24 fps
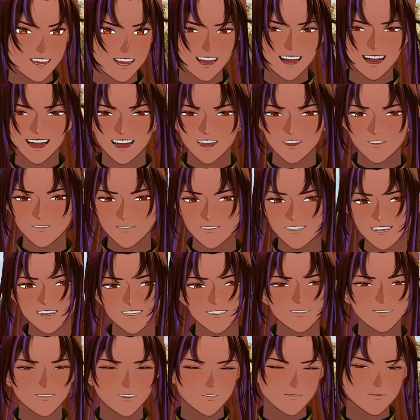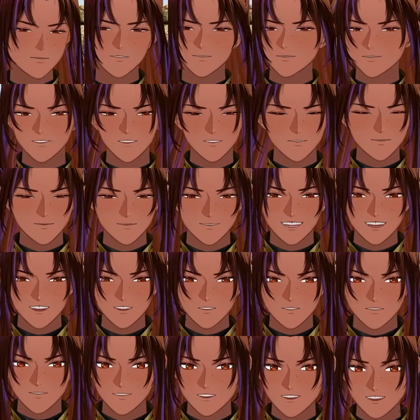and if it hits them, they become
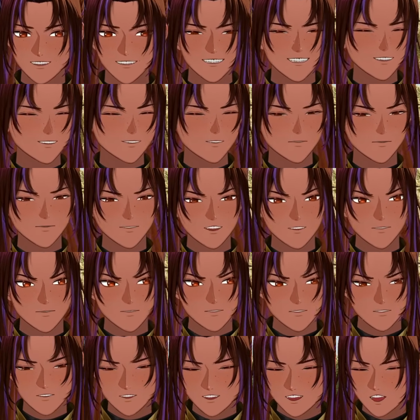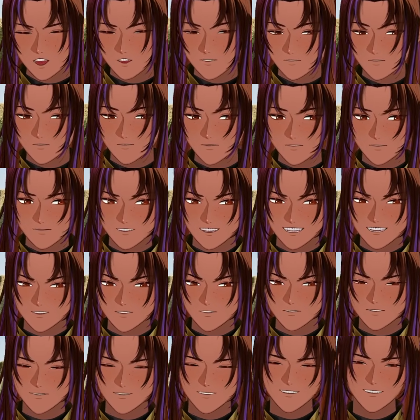dazzled and take some damage. But what
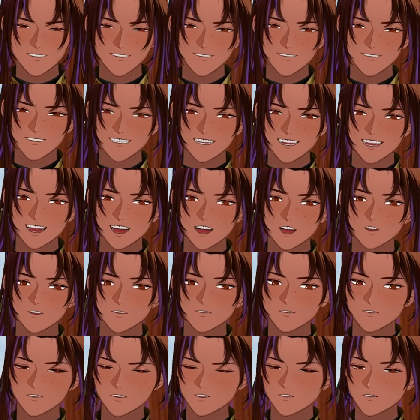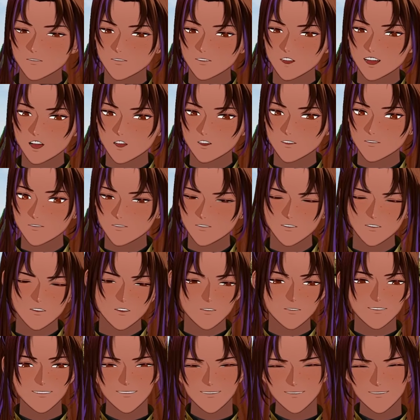matters is every round you
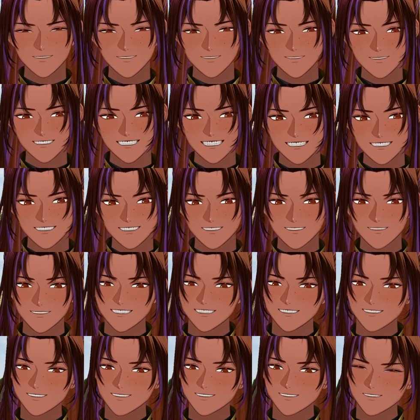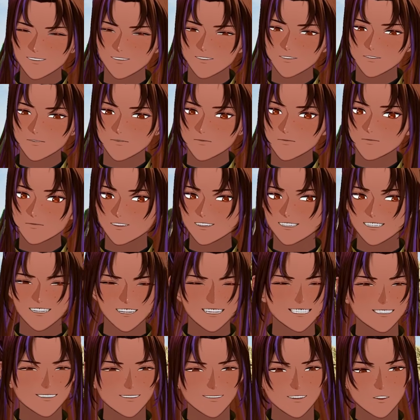can sustain this and spit
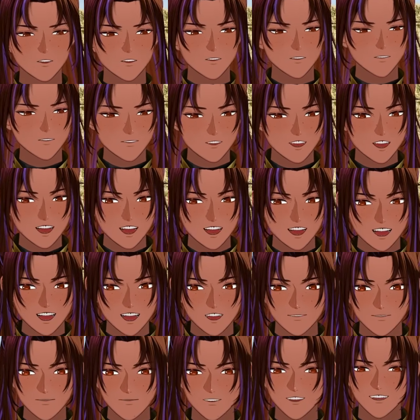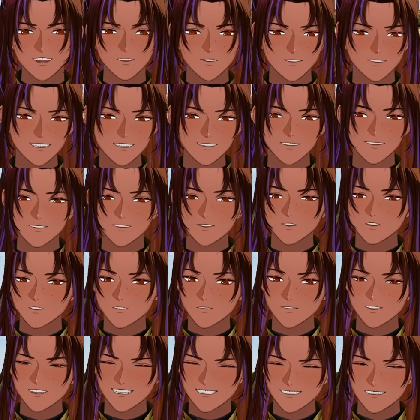another time. So that's
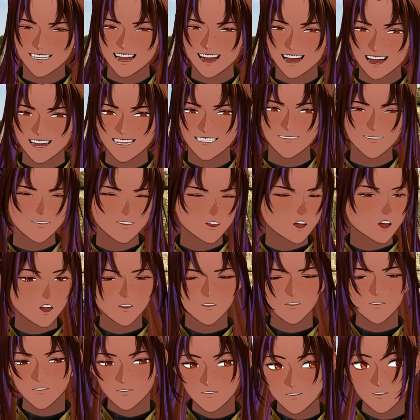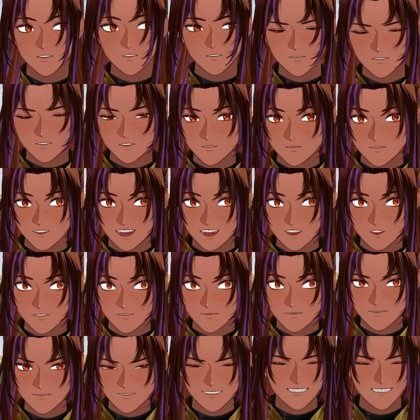3 attacks over 3 rounds.